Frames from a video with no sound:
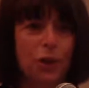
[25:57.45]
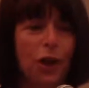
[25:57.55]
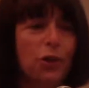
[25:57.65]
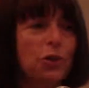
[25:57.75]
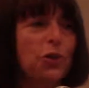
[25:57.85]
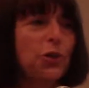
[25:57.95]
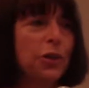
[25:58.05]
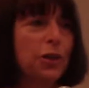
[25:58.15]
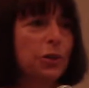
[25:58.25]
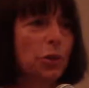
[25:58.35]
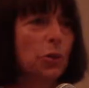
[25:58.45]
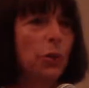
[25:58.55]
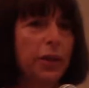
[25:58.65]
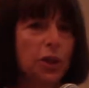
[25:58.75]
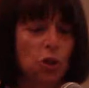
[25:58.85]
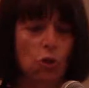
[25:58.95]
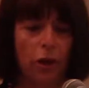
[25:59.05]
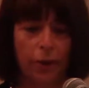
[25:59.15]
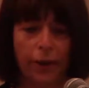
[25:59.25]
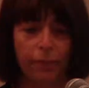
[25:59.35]
other students who are really
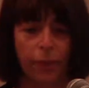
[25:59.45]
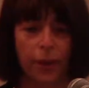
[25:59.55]
struggling.